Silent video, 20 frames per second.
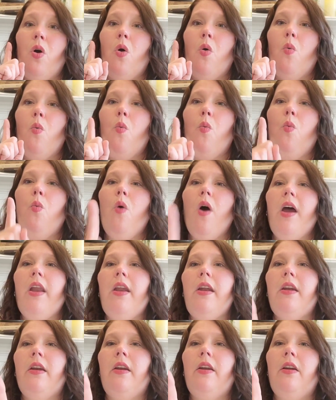
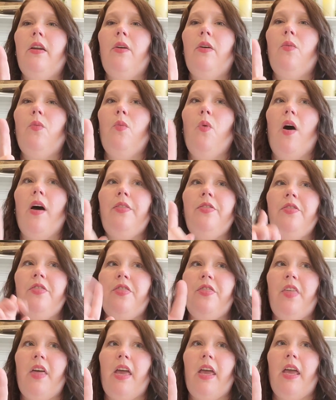what one
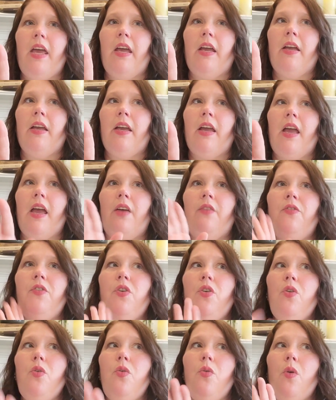thing, if
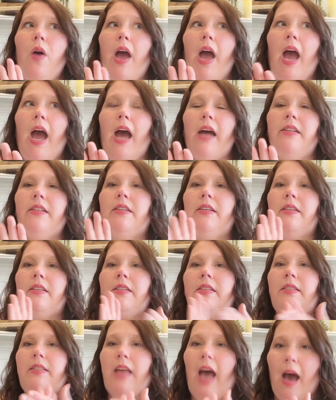you had to
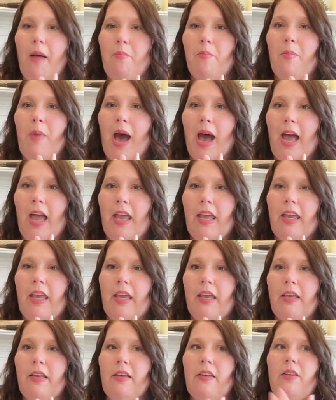stop
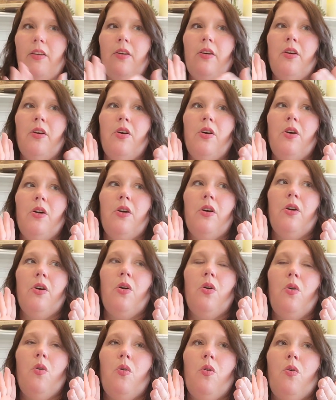buying
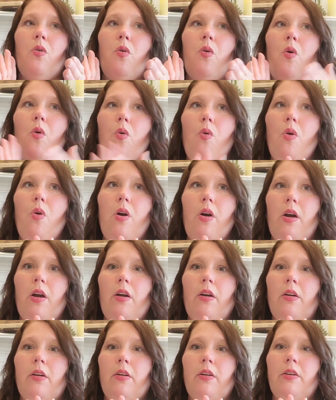
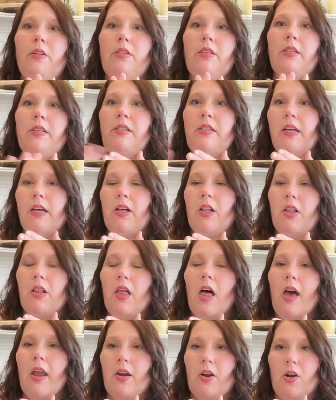or to
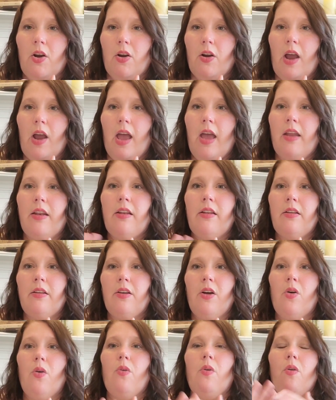declutter and
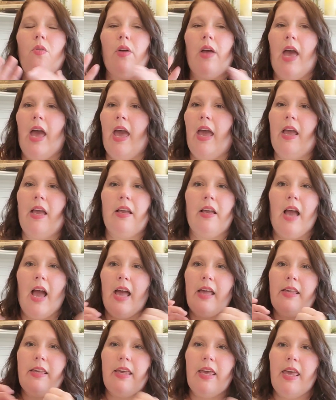go, okay,
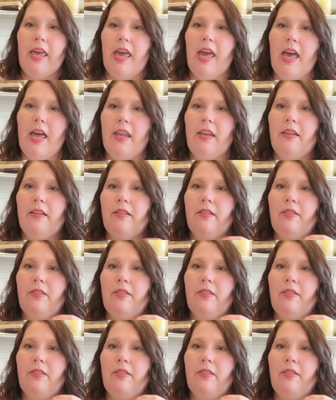I can't